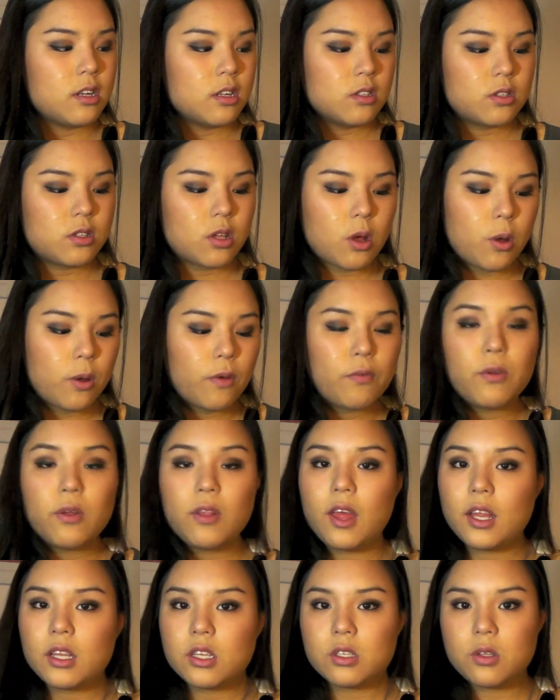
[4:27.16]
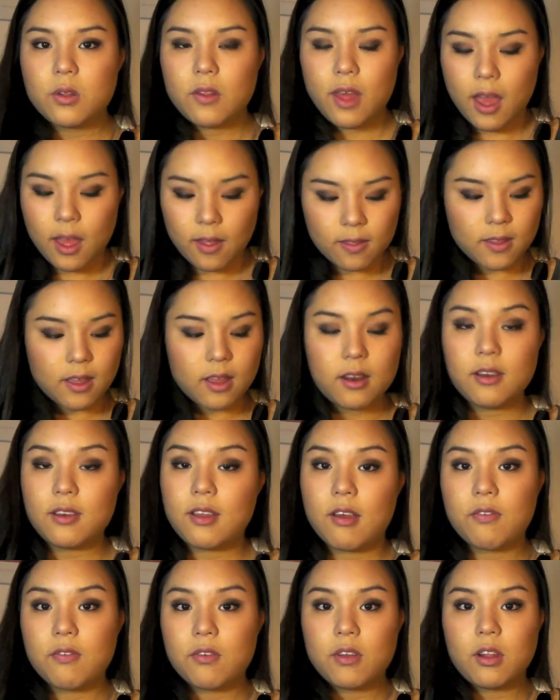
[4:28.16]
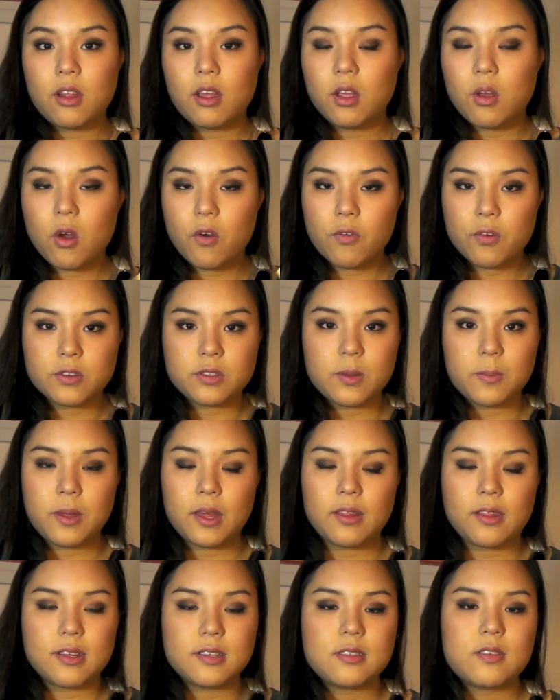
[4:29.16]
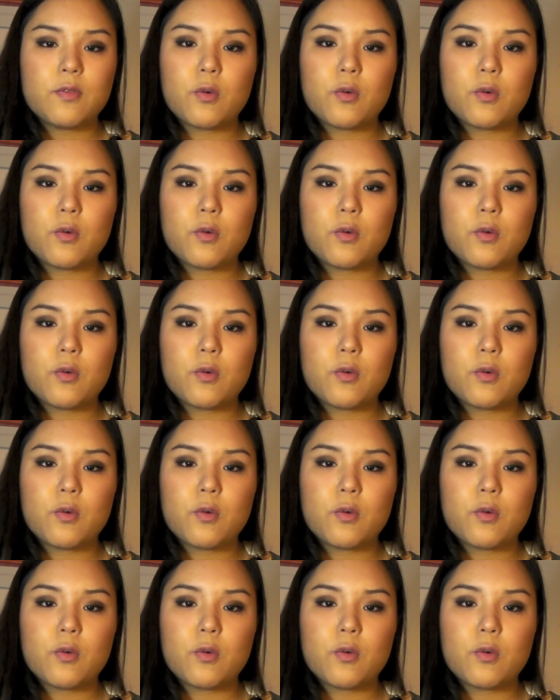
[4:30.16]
So if you like to do that, then definitely go for something like this.